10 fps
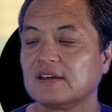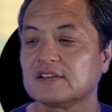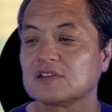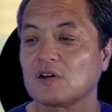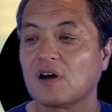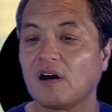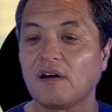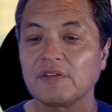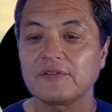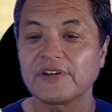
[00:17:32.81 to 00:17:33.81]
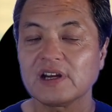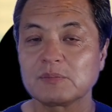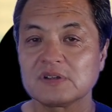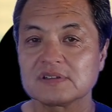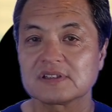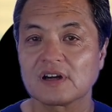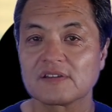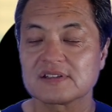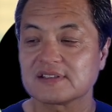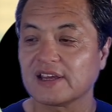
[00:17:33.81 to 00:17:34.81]
So all the variables are
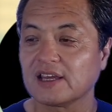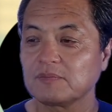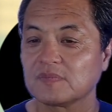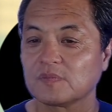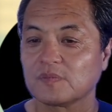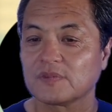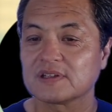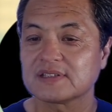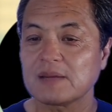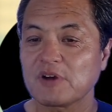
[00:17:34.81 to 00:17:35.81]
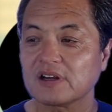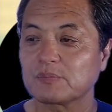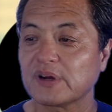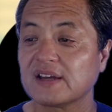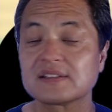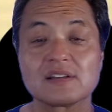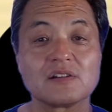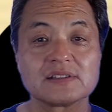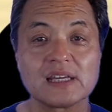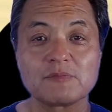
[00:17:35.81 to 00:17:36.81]
the same market price,
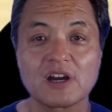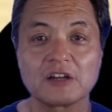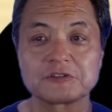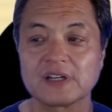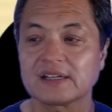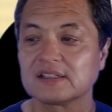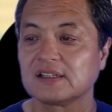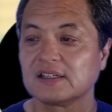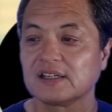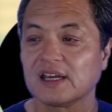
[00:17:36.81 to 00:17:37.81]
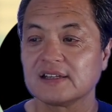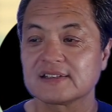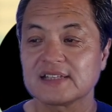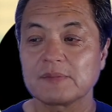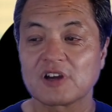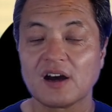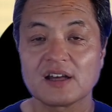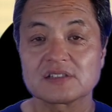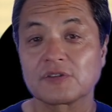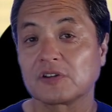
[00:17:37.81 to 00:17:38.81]
same contract, and the same
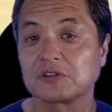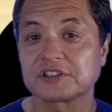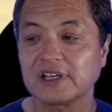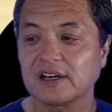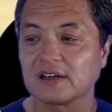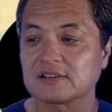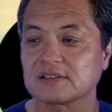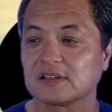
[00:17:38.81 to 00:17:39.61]
cost for those shares.